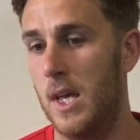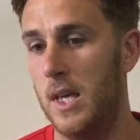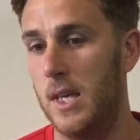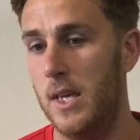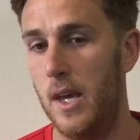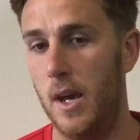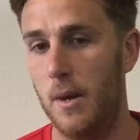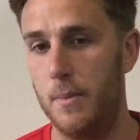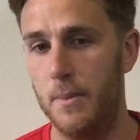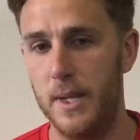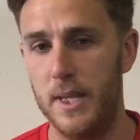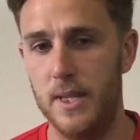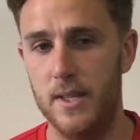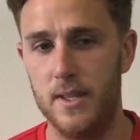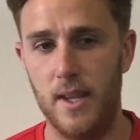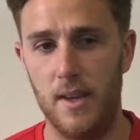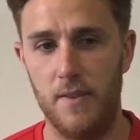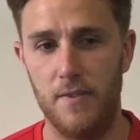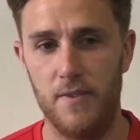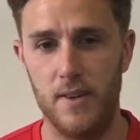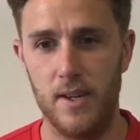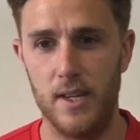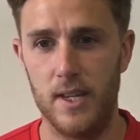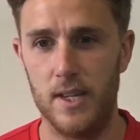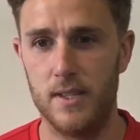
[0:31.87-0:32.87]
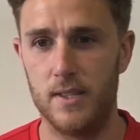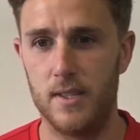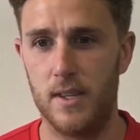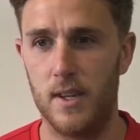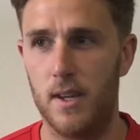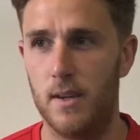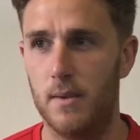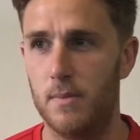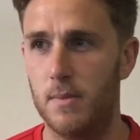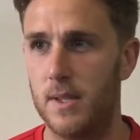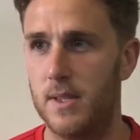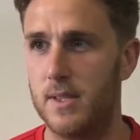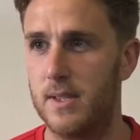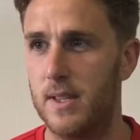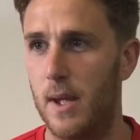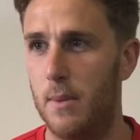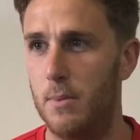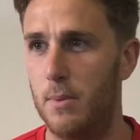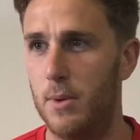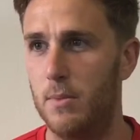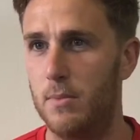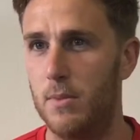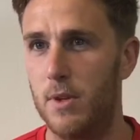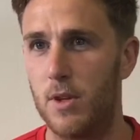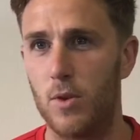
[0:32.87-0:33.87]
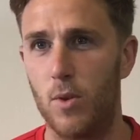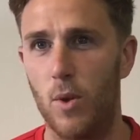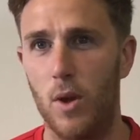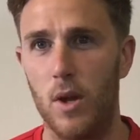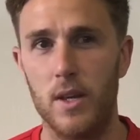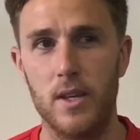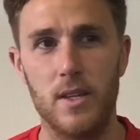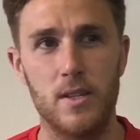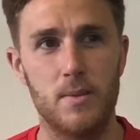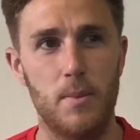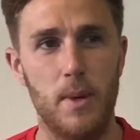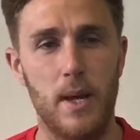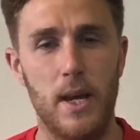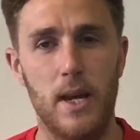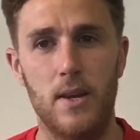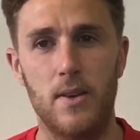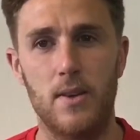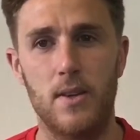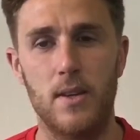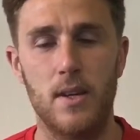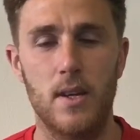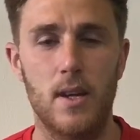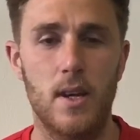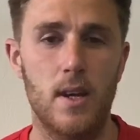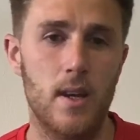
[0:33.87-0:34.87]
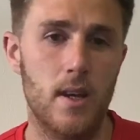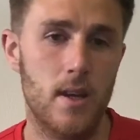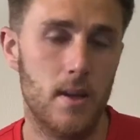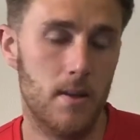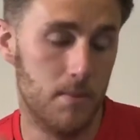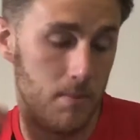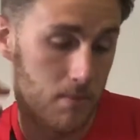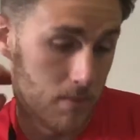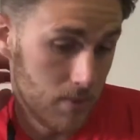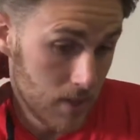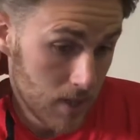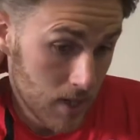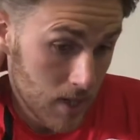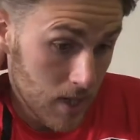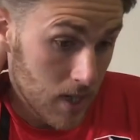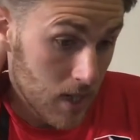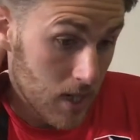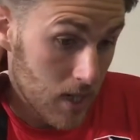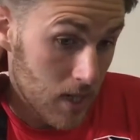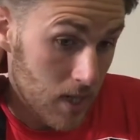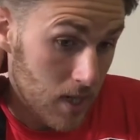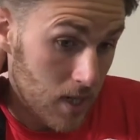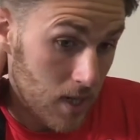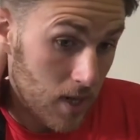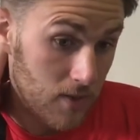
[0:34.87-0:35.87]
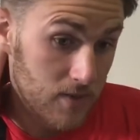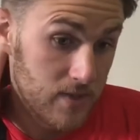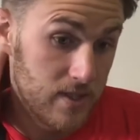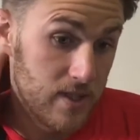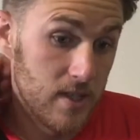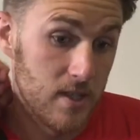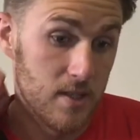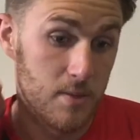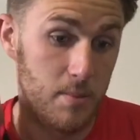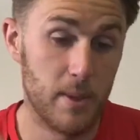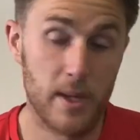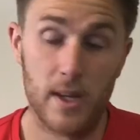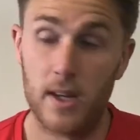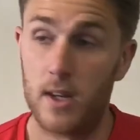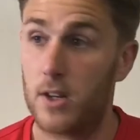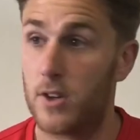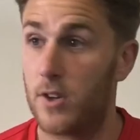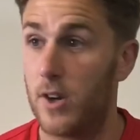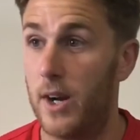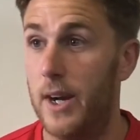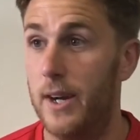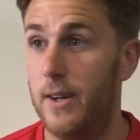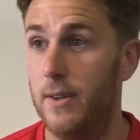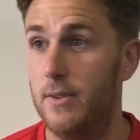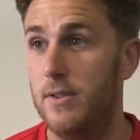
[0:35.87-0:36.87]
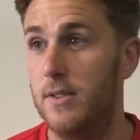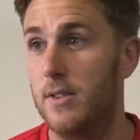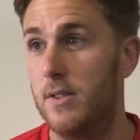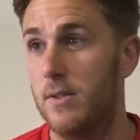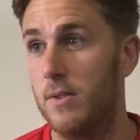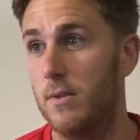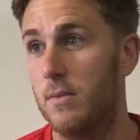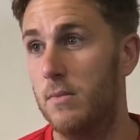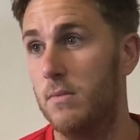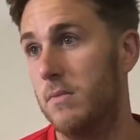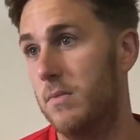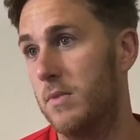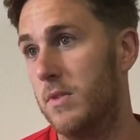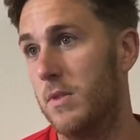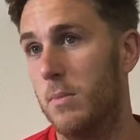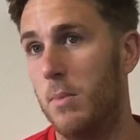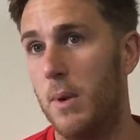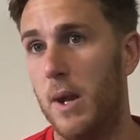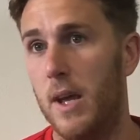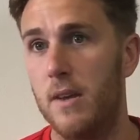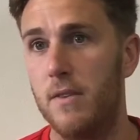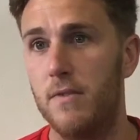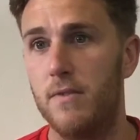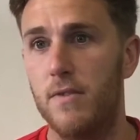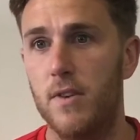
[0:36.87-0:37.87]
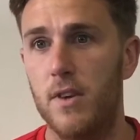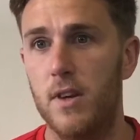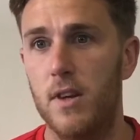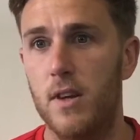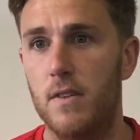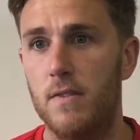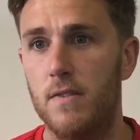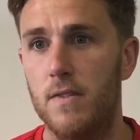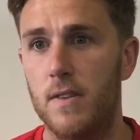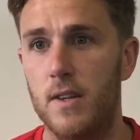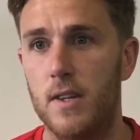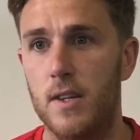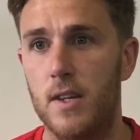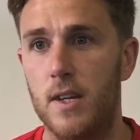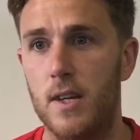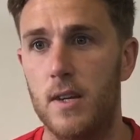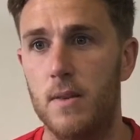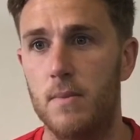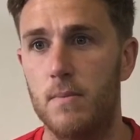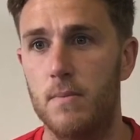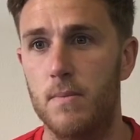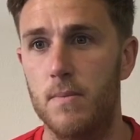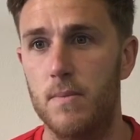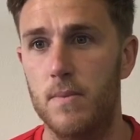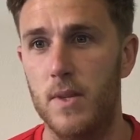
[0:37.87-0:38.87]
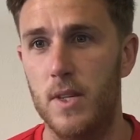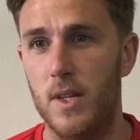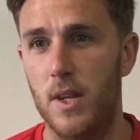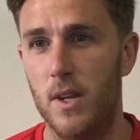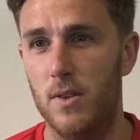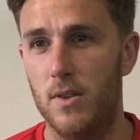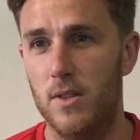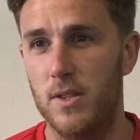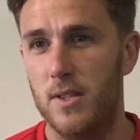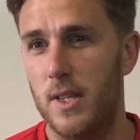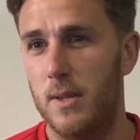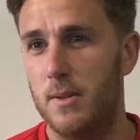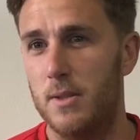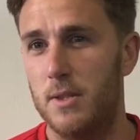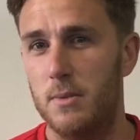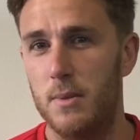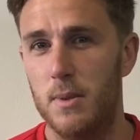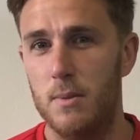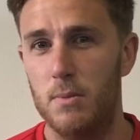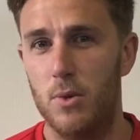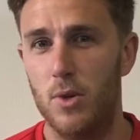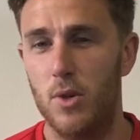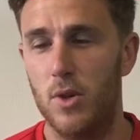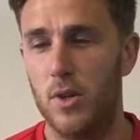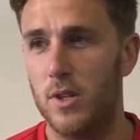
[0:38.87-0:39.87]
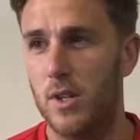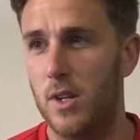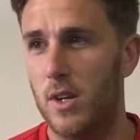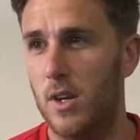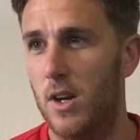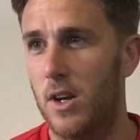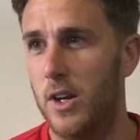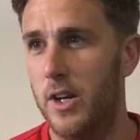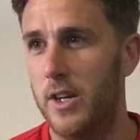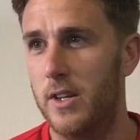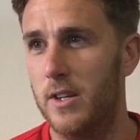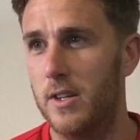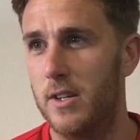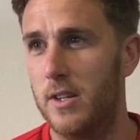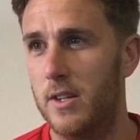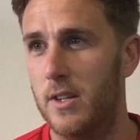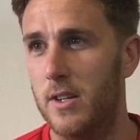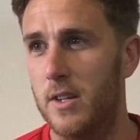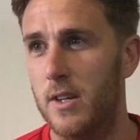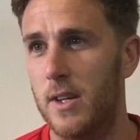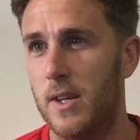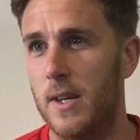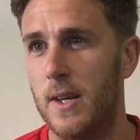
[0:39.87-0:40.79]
Yeah, I mean, definitely is a step up. The quality's better. Obviously, there's bigger crowds to play in front of, and you know, there seems to be more on the line,